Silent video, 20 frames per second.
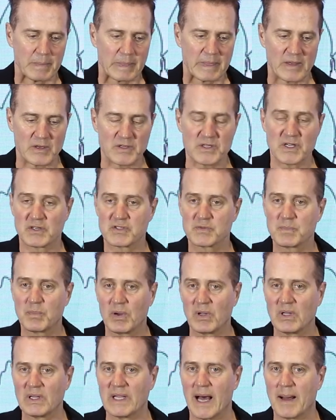Then there's
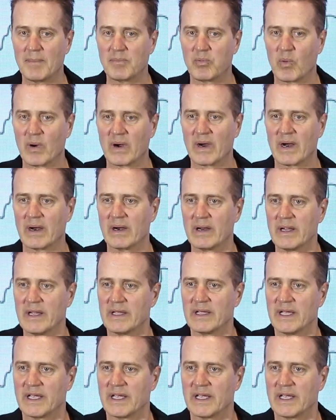pull up where